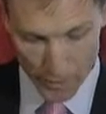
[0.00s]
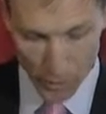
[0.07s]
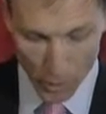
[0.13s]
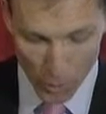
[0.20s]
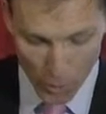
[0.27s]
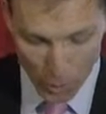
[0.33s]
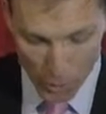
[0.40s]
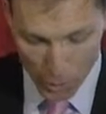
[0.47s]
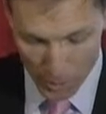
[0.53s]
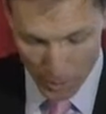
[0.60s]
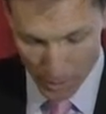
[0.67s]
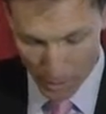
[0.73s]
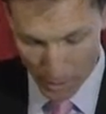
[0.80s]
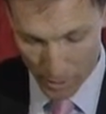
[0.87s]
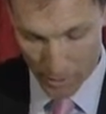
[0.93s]
The only
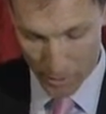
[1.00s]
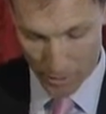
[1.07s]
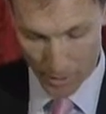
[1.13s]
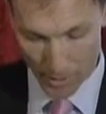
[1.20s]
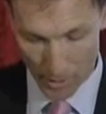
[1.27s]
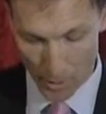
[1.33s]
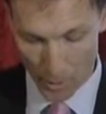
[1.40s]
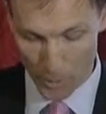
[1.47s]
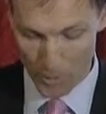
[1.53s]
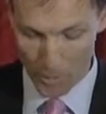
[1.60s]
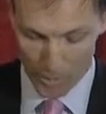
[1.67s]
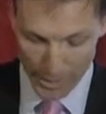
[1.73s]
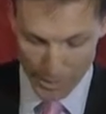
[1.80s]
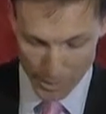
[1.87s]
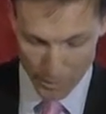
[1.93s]
European country with
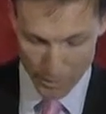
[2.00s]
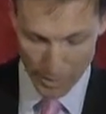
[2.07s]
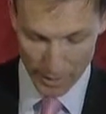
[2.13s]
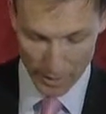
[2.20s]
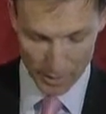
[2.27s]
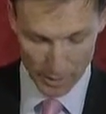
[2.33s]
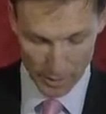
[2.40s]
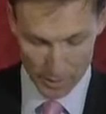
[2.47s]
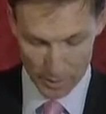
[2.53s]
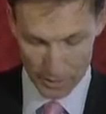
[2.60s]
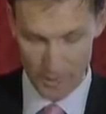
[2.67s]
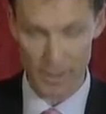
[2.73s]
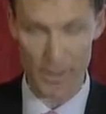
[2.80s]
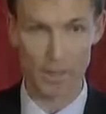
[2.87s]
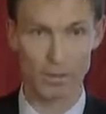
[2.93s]
a better record in
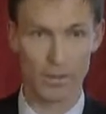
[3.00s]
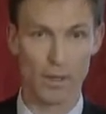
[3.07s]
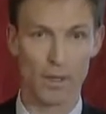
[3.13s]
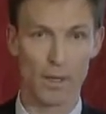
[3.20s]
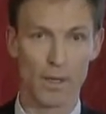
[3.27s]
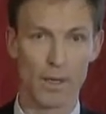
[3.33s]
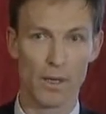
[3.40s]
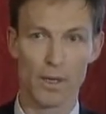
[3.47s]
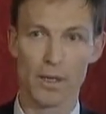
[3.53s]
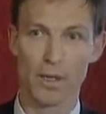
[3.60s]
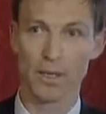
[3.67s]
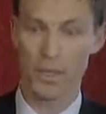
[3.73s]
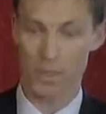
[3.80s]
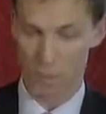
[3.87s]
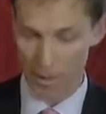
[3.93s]
health and safety
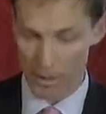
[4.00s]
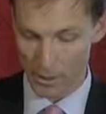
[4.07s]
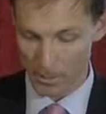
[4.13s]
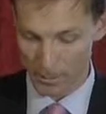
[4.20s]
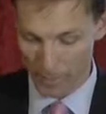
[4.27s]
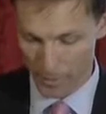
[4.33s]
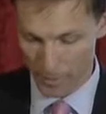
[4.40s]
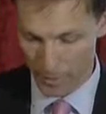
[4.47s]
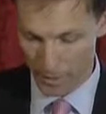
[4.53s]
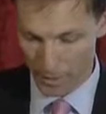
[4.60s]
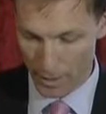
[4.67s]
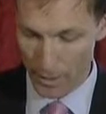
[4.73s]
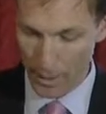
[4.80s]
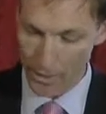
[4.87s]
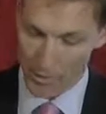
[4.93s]
is Sweden.
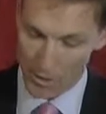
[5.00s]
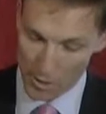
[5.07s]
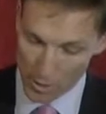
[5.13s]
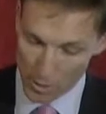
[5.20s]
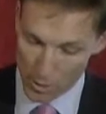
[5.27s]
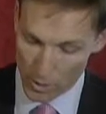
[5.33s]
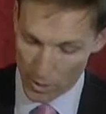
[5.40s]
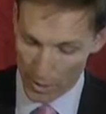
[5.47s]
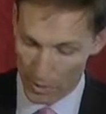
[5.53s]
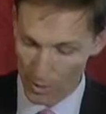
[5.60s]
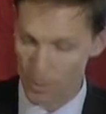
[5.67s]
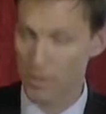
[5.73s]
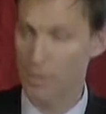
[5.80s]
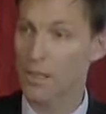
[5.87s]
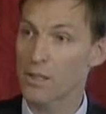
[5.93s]
And in the
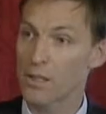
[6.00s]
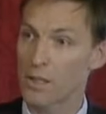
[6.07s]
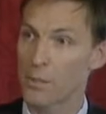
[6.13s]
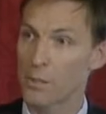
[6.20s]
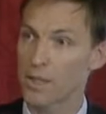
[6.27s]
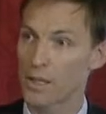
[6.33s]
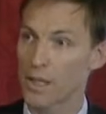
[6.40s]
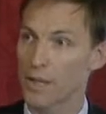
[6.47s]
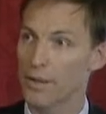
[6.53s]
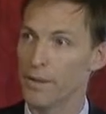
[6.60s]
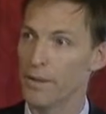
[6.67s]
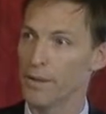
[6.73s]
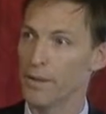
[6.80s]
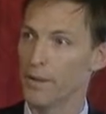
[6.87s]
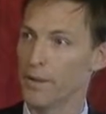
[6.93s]
UK, 30%